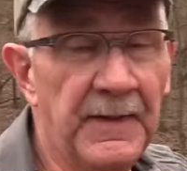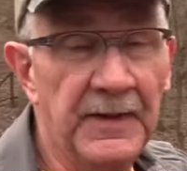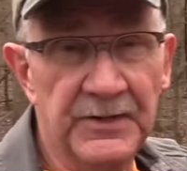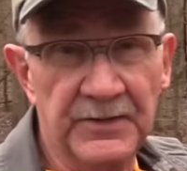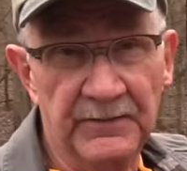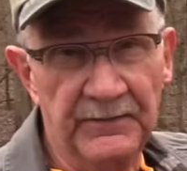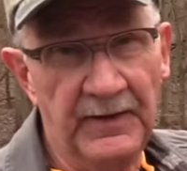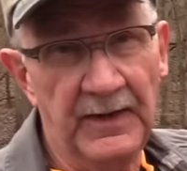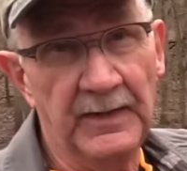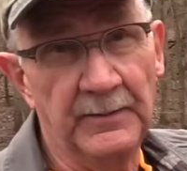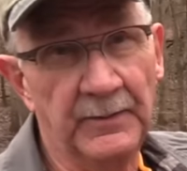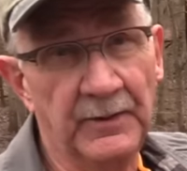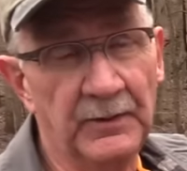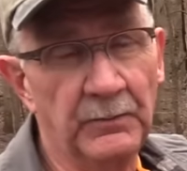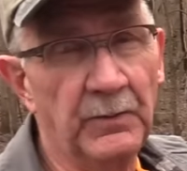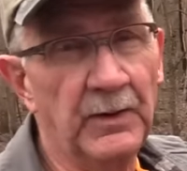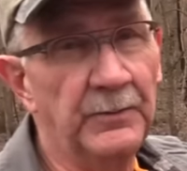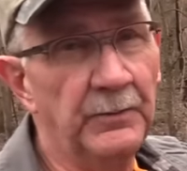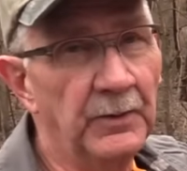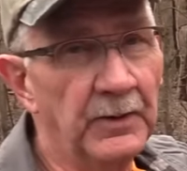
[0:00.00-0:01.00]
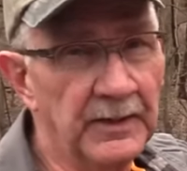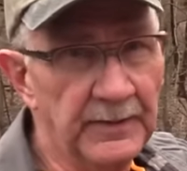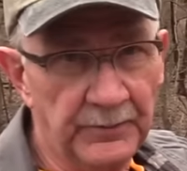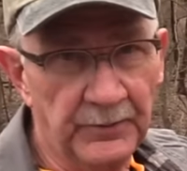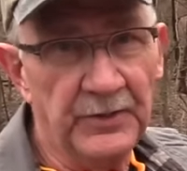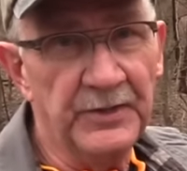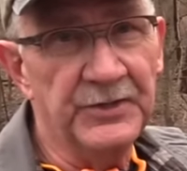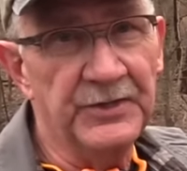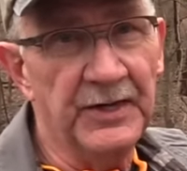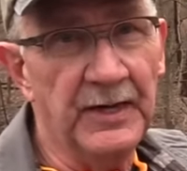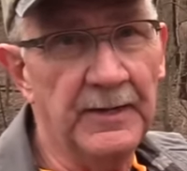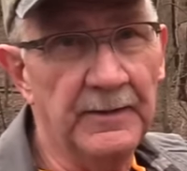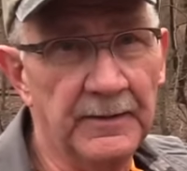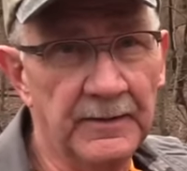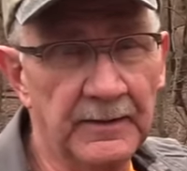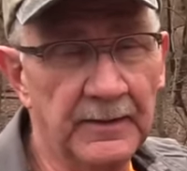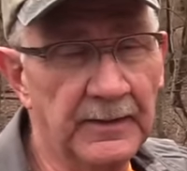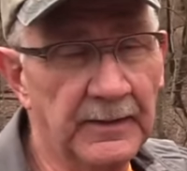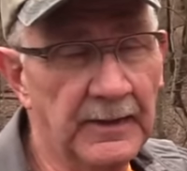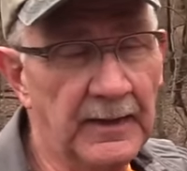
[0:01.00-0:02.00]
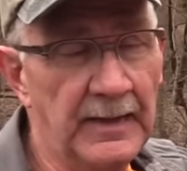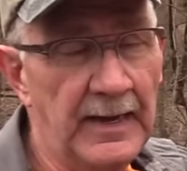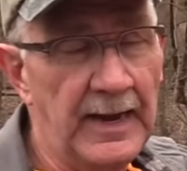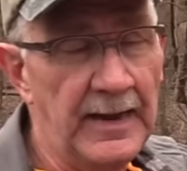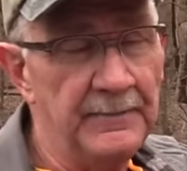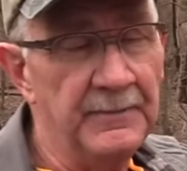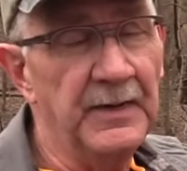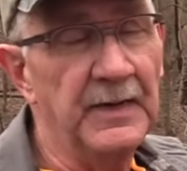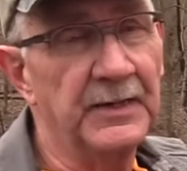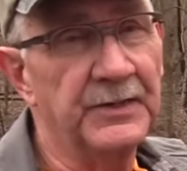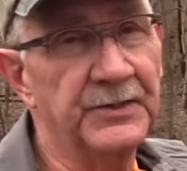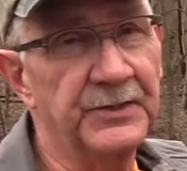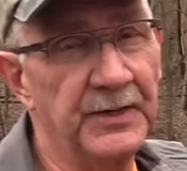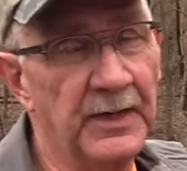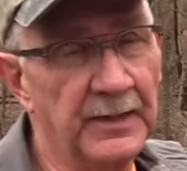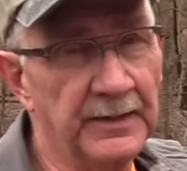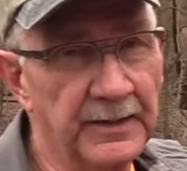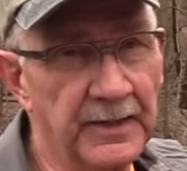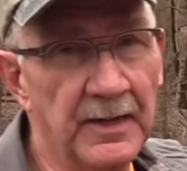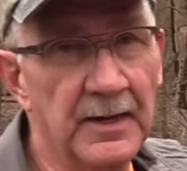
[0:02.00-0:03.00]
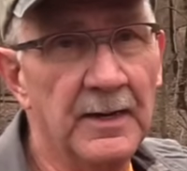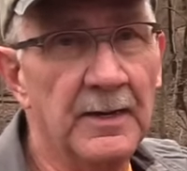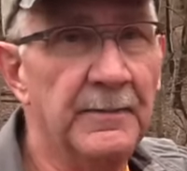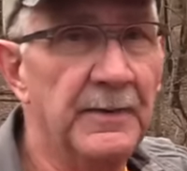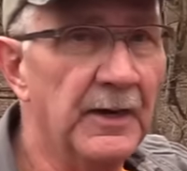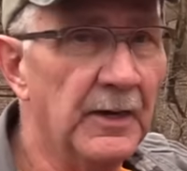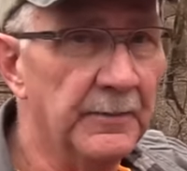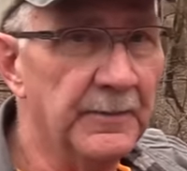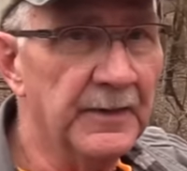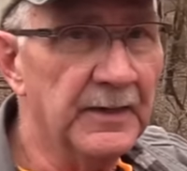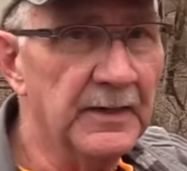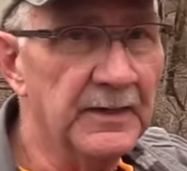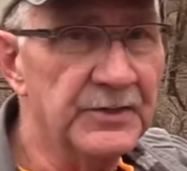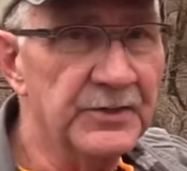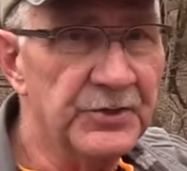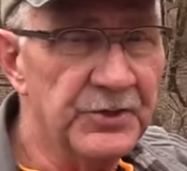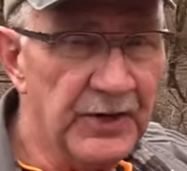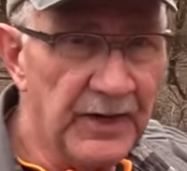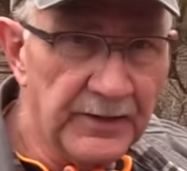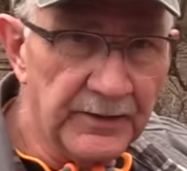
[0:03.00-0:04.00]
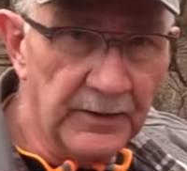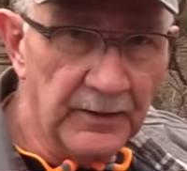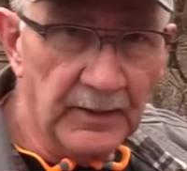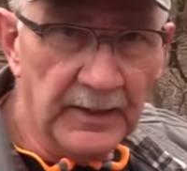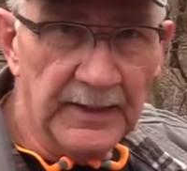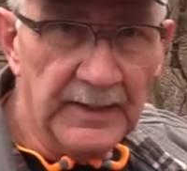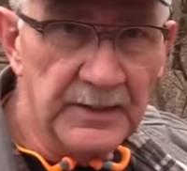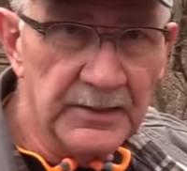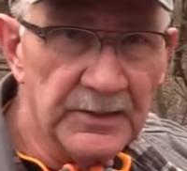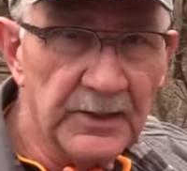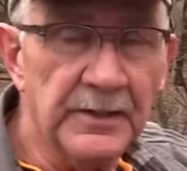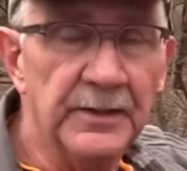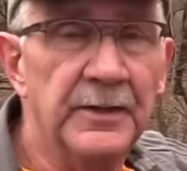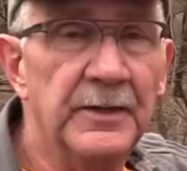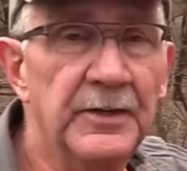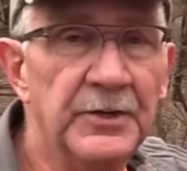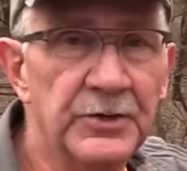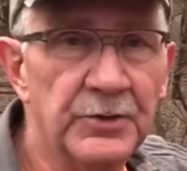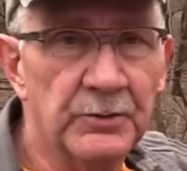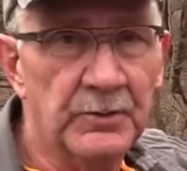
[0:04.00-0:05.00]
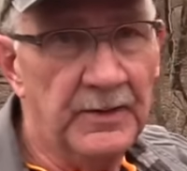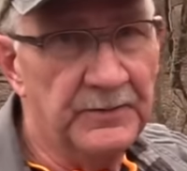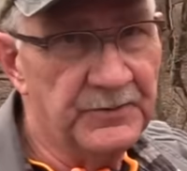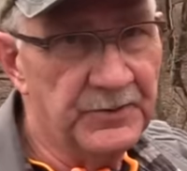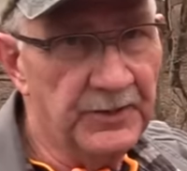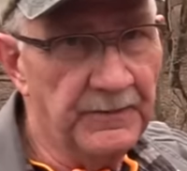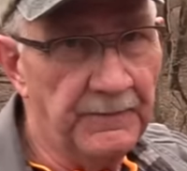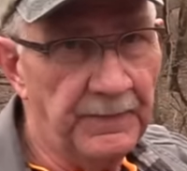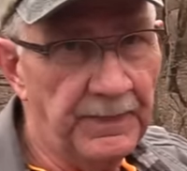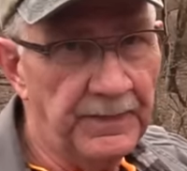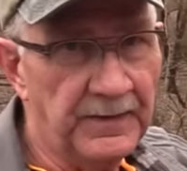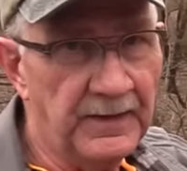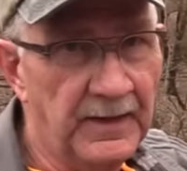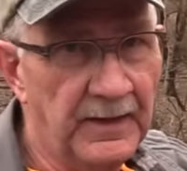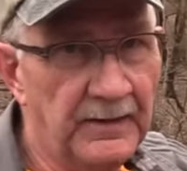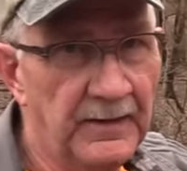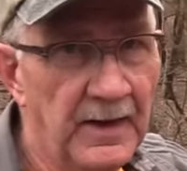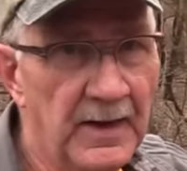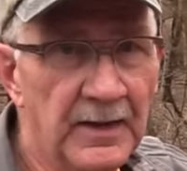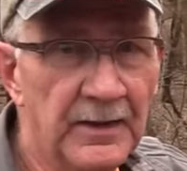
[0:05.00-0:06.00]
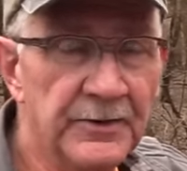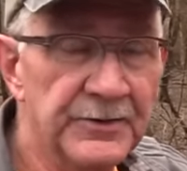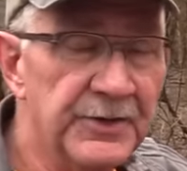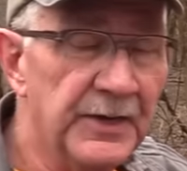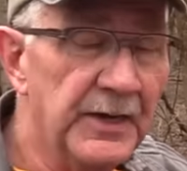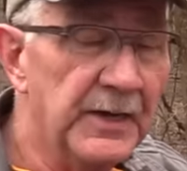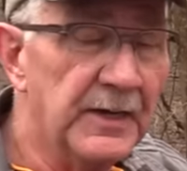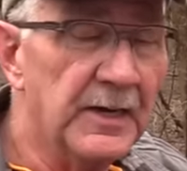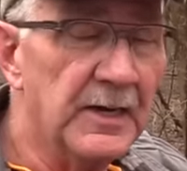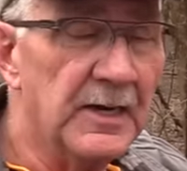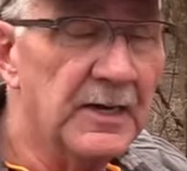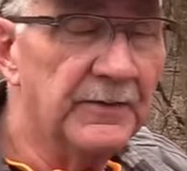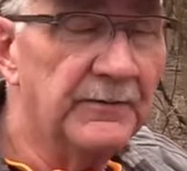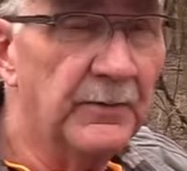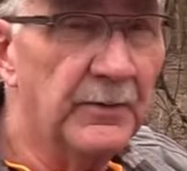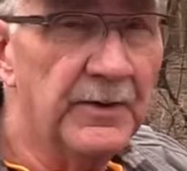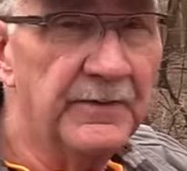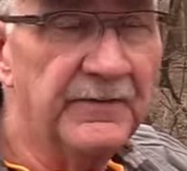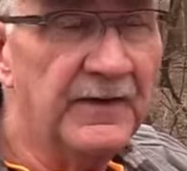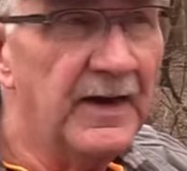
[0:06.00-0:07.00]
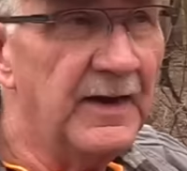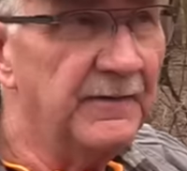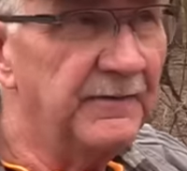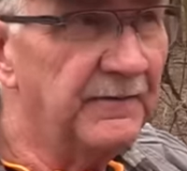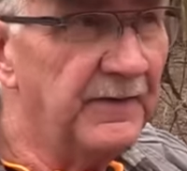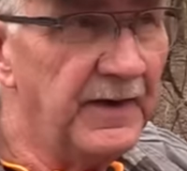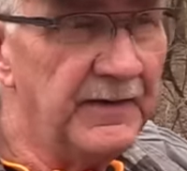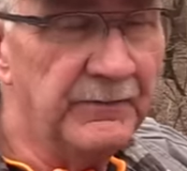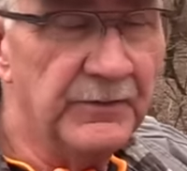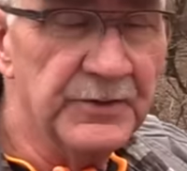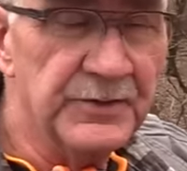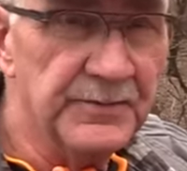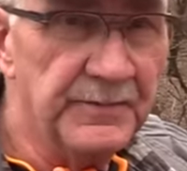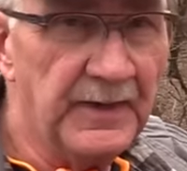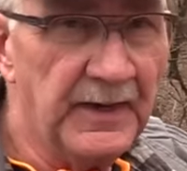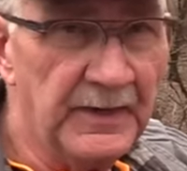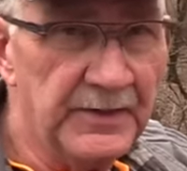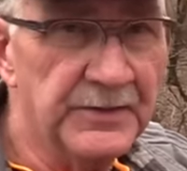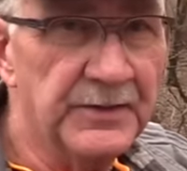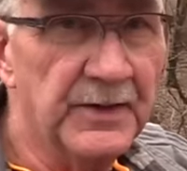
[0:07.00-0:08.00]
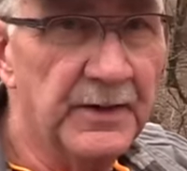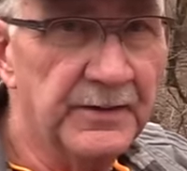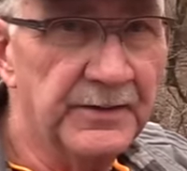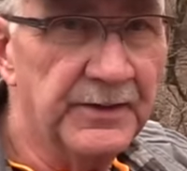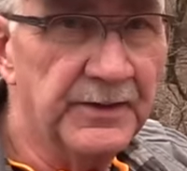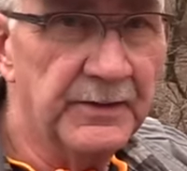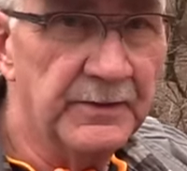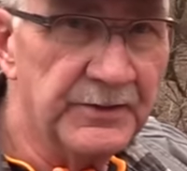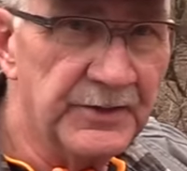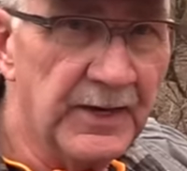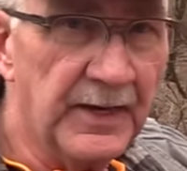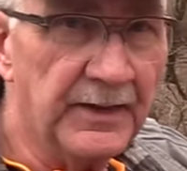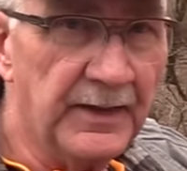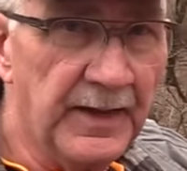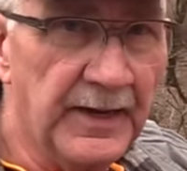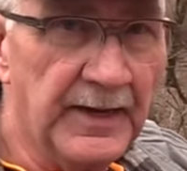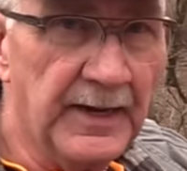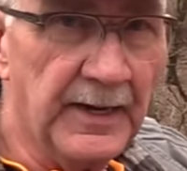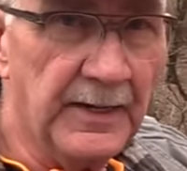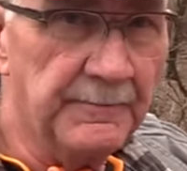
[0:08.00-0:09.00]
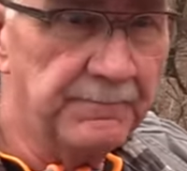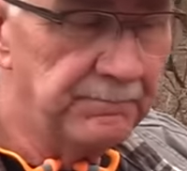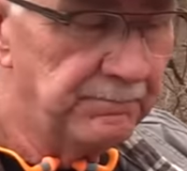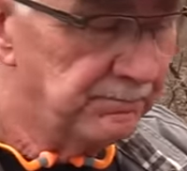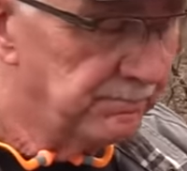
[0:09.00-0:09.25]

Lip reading: It's available. And we really appreciate Atmix.com helping us. Check the links in the description, okay? There's a Hickok 45 favorites page there too. Check that out.